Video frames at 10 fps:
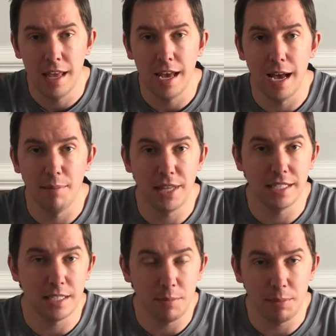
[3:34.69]
but then
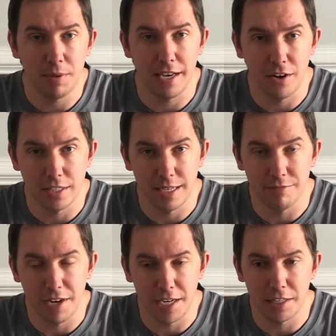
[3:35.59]
some people had a hard time
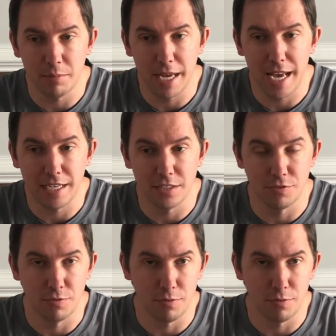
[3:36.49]
finding their bags